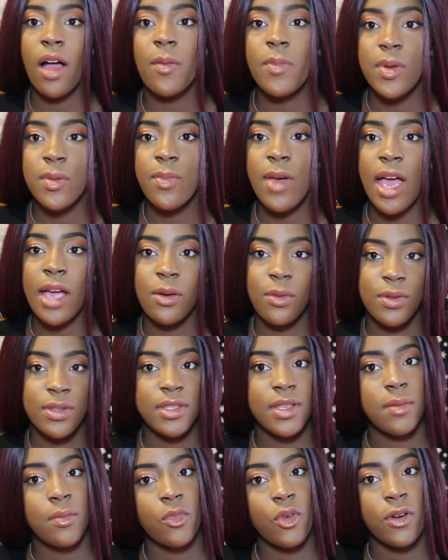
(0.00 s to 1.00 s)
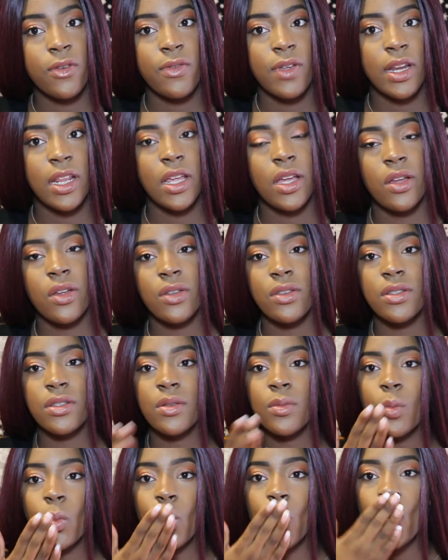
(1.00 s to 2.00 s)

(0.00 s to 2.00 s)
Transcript: I'll be back with some more videos.